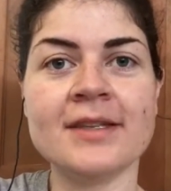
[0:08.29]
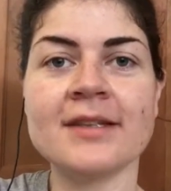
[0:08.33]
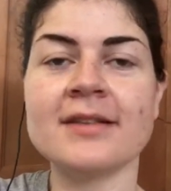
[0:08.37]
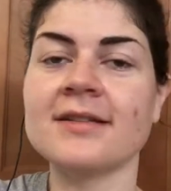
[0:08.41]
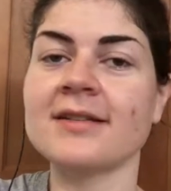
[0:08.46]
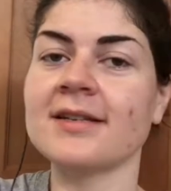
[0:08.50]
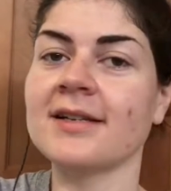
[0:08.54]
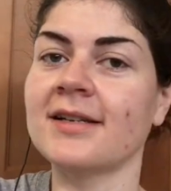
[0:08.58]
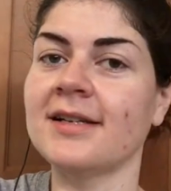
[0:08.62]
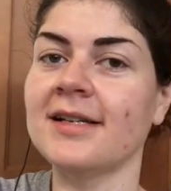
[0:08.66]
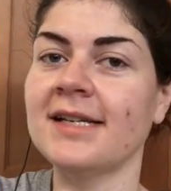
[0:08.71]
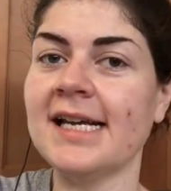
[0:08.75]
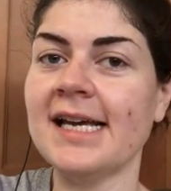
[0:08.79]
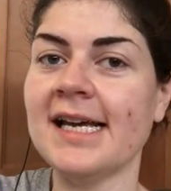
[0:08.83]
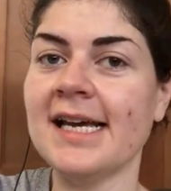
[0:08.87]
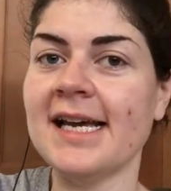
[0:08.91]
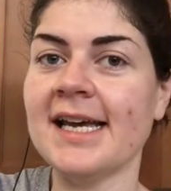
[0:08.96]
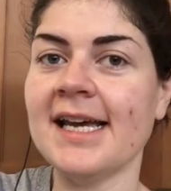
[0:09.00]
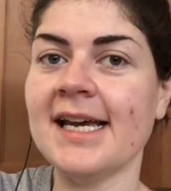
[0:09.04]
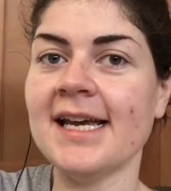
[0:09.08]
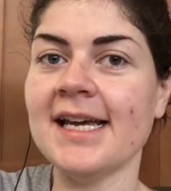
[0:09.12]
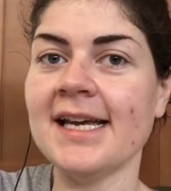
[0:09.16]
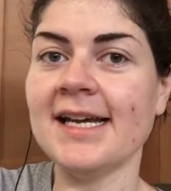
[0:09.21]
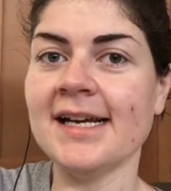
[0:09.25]

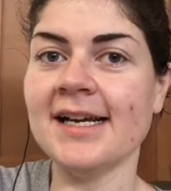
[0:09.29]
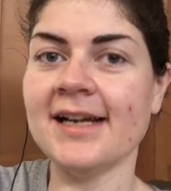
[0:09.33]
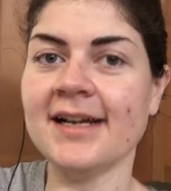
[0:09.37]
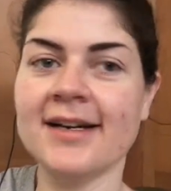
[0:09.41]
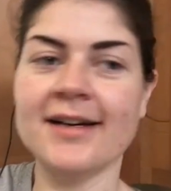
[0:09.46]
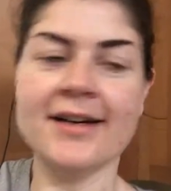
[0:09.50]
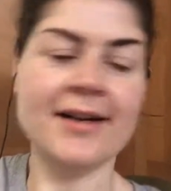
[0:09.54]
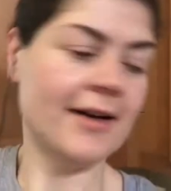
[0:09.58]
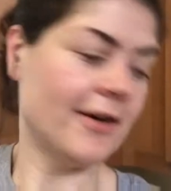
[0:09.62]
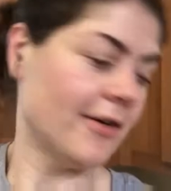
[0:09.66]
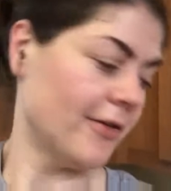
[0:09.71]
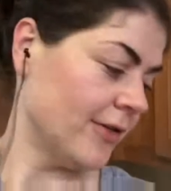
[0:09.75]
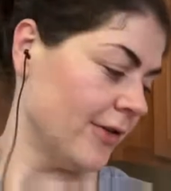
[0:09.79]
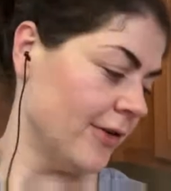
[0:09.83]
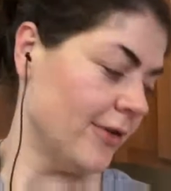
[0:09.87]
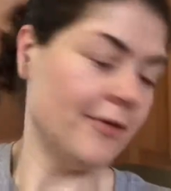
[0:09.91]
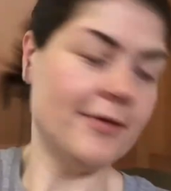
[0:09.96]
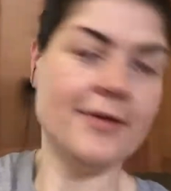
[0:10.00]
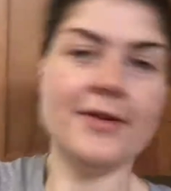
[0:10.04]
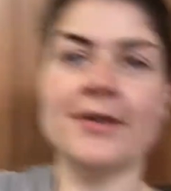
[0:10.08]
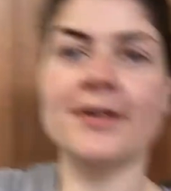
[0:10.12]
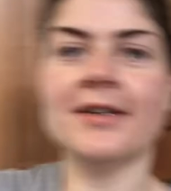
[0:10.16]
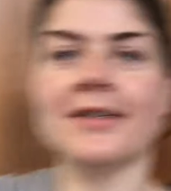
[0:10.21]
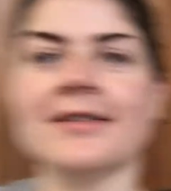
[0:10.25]
Today, I don't know
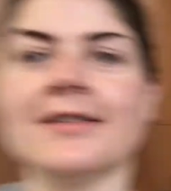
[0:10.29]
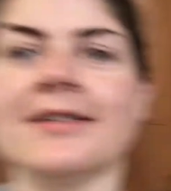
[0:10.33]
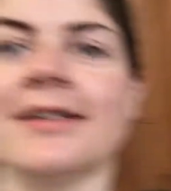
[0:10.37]
if you can